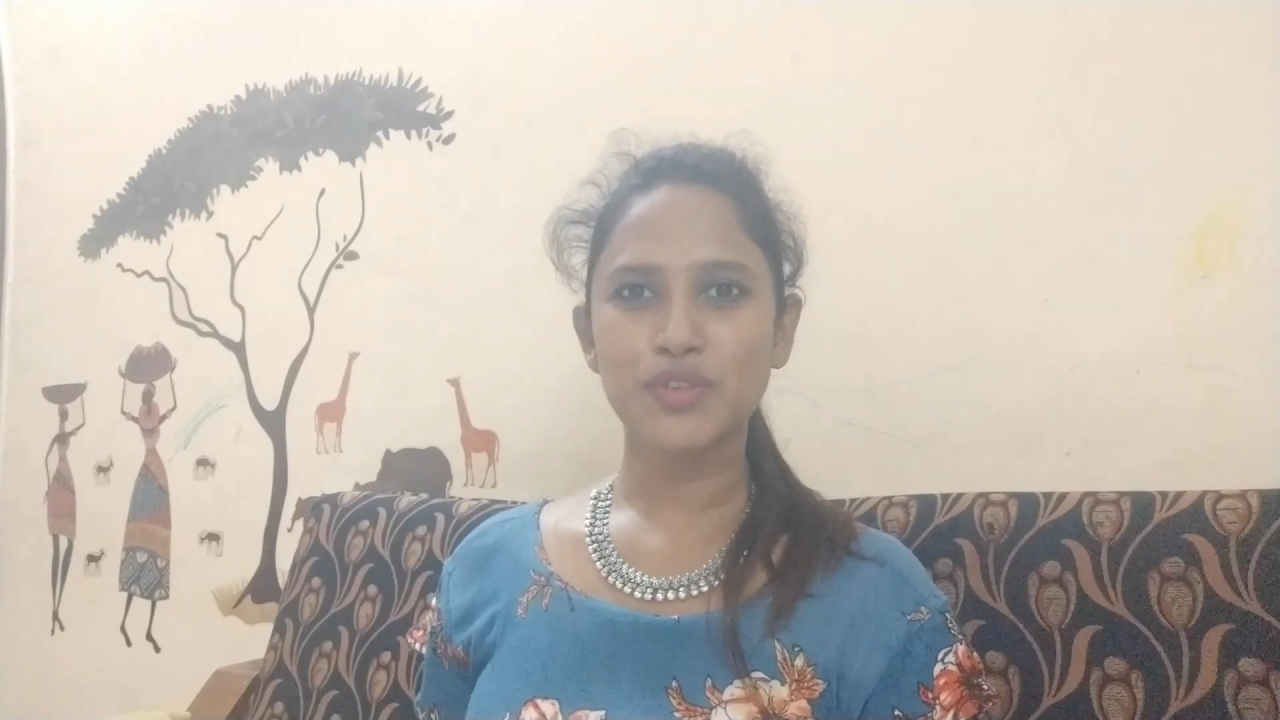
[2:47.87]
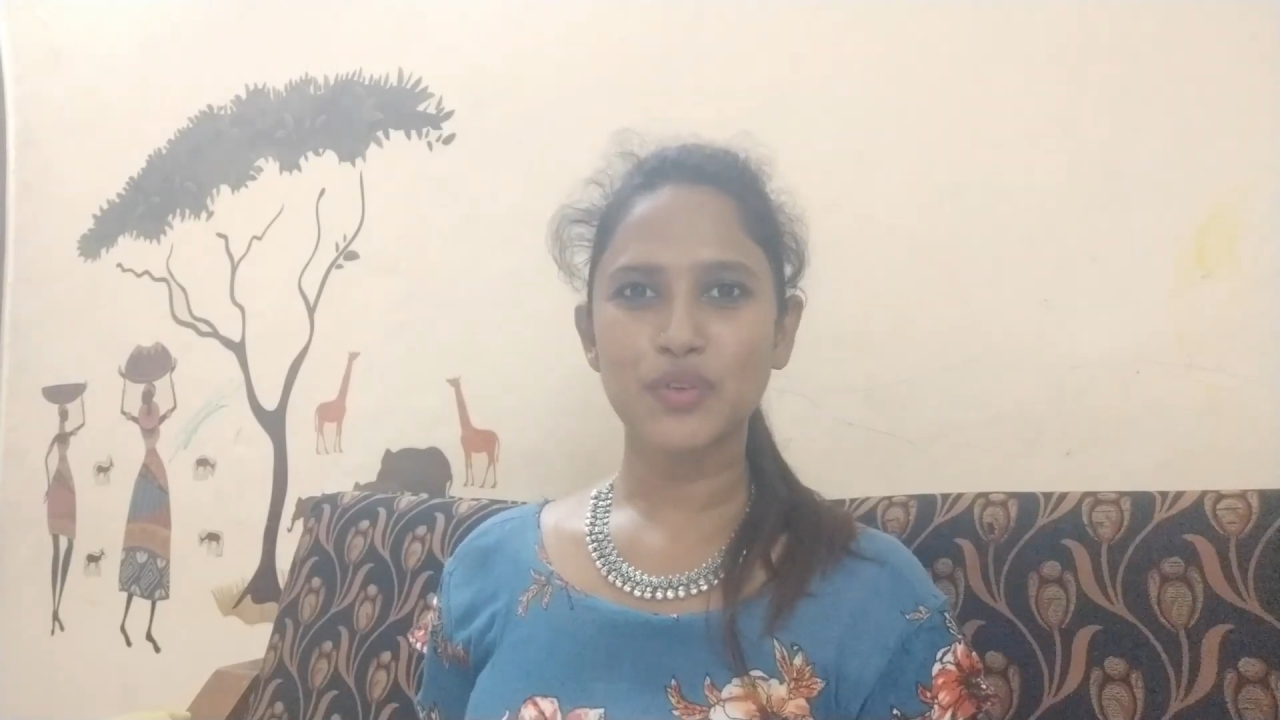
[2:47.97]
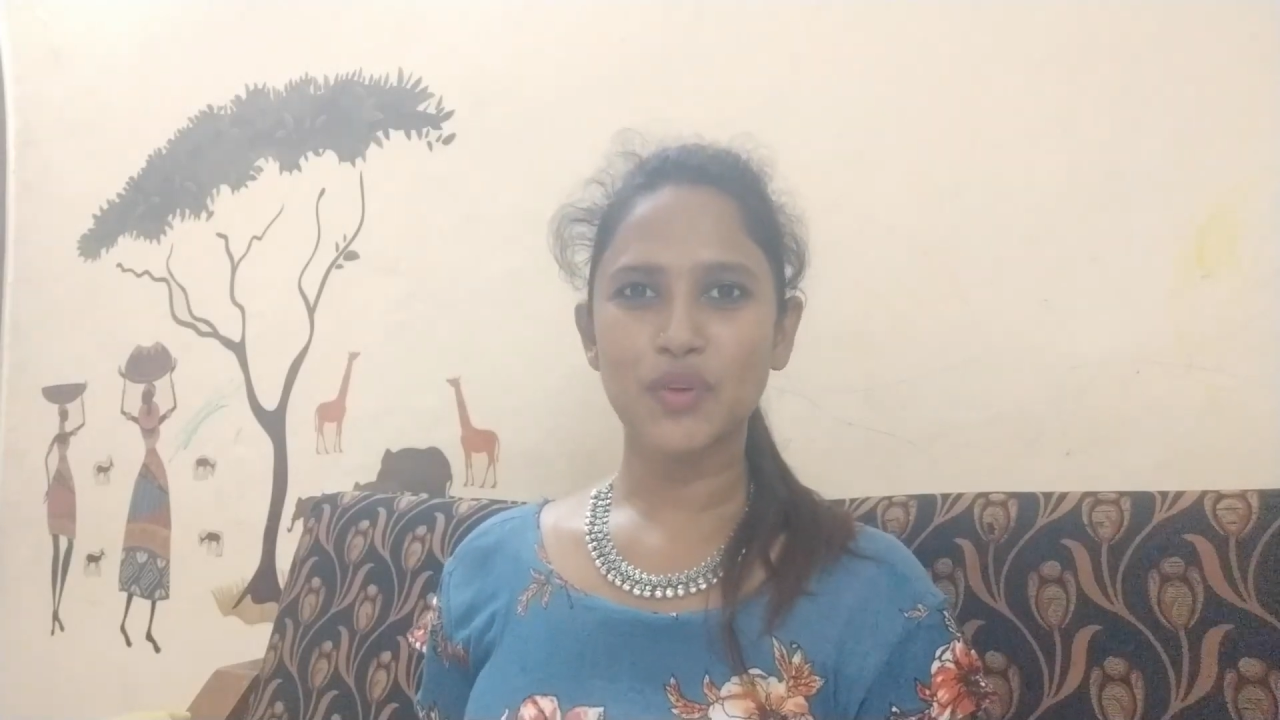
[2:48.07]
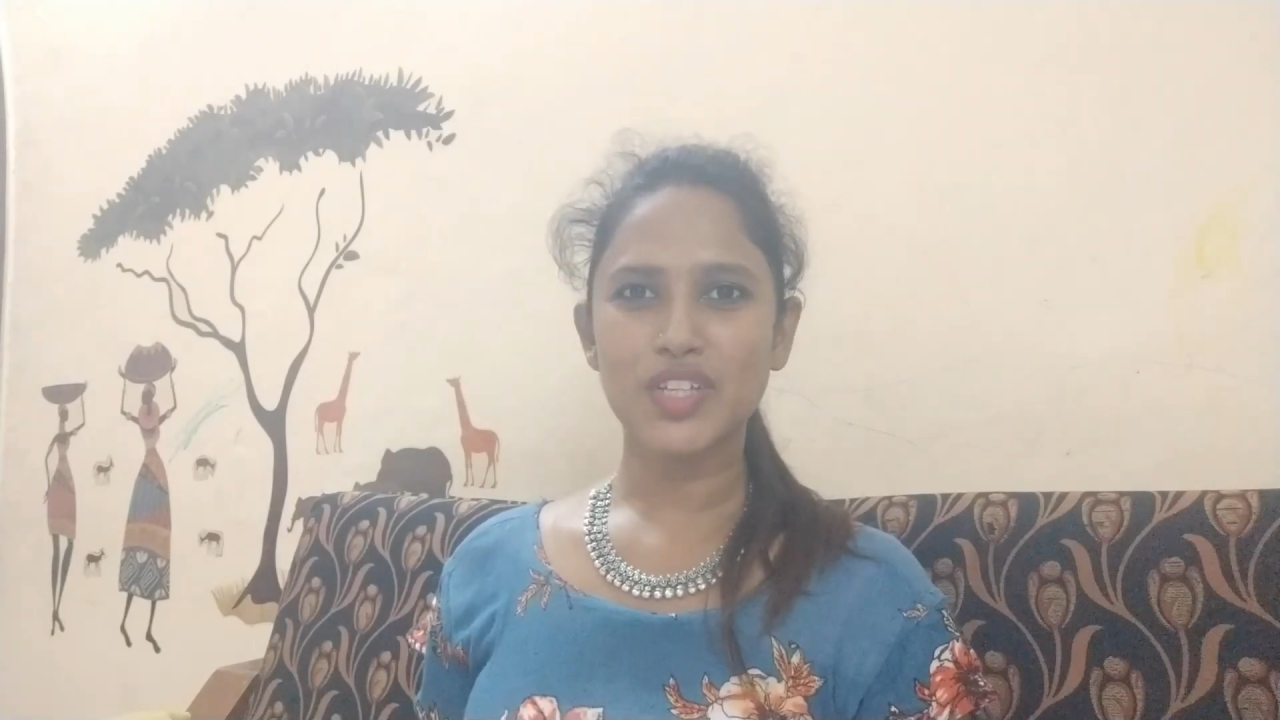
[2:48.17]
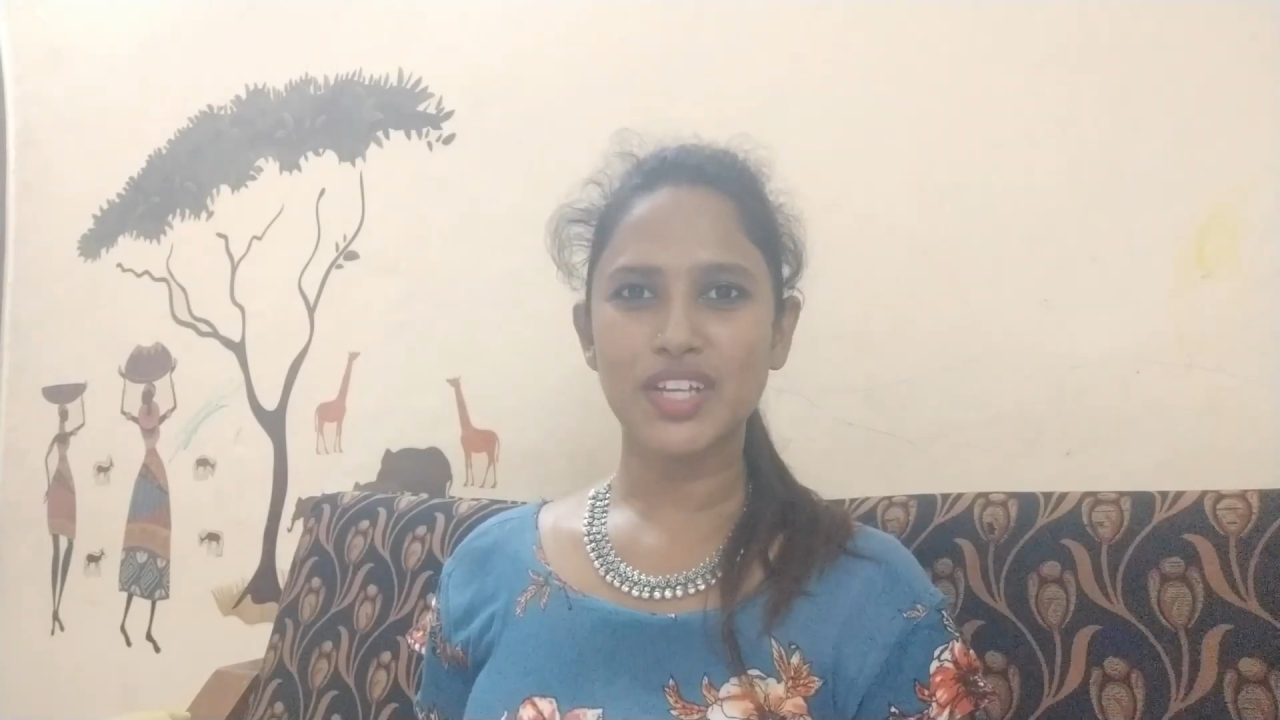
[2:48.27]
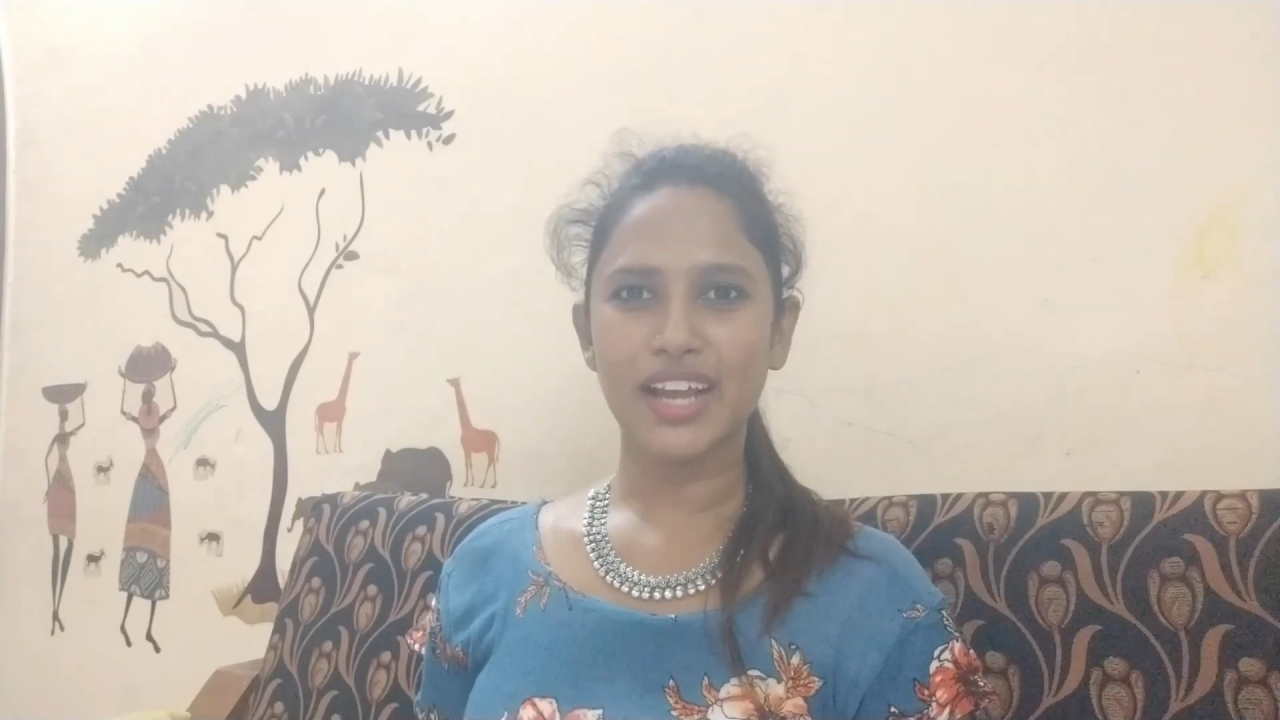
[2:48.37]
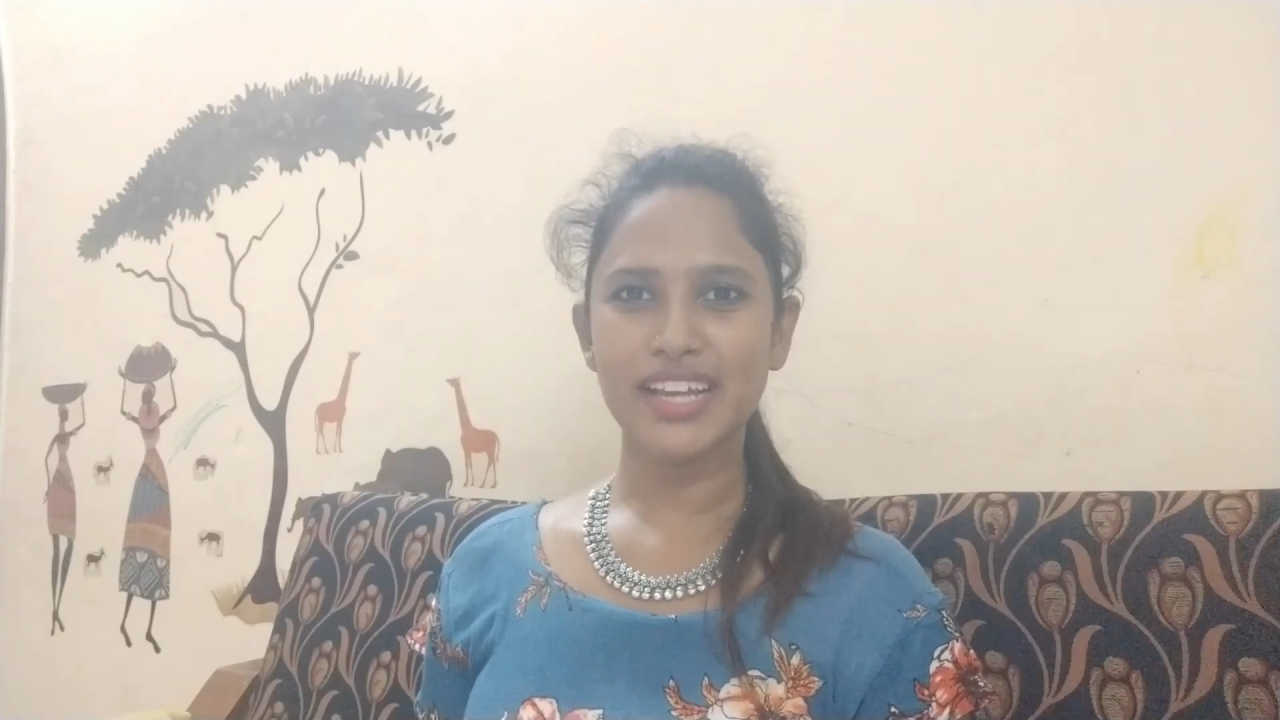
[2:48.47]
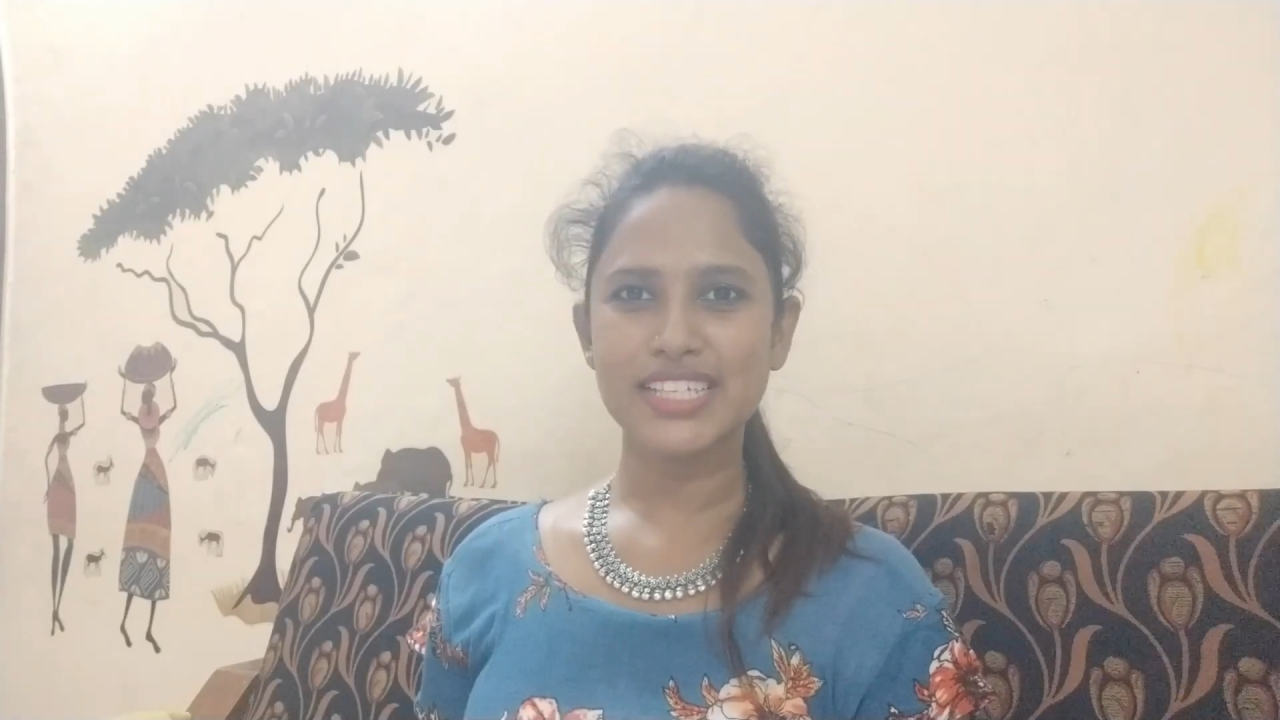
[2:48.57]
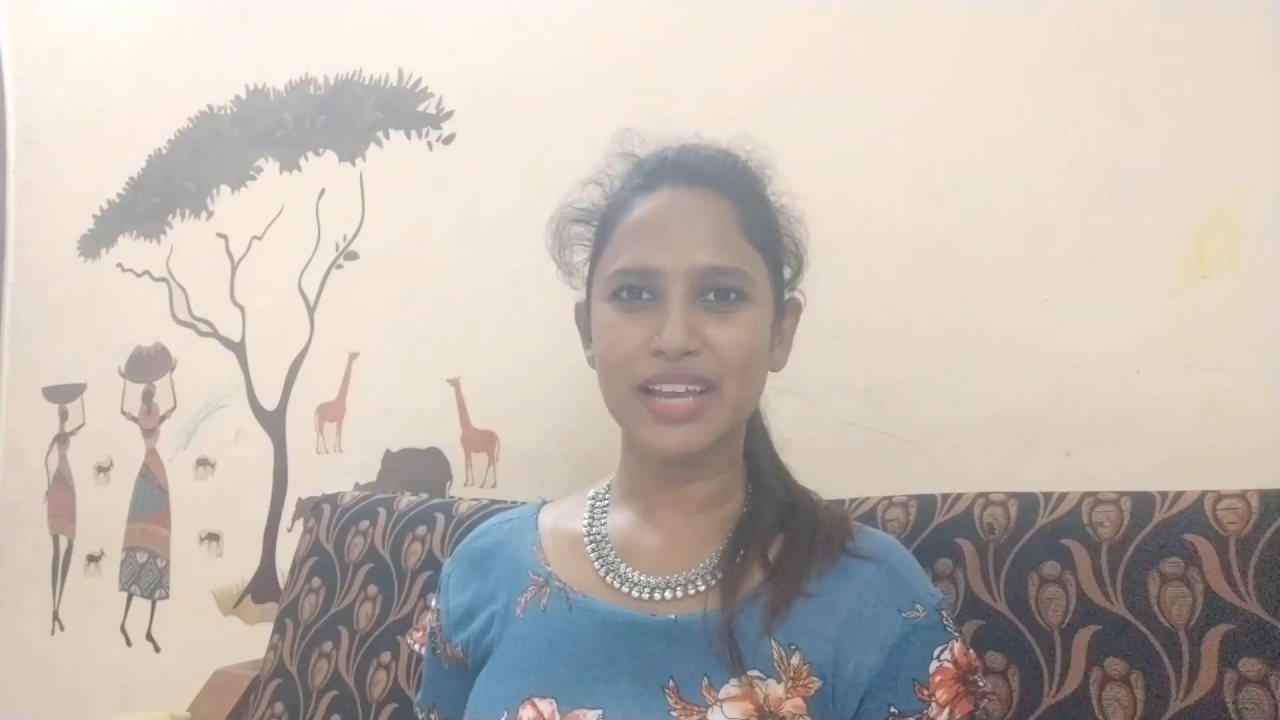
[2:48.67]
for watching guys.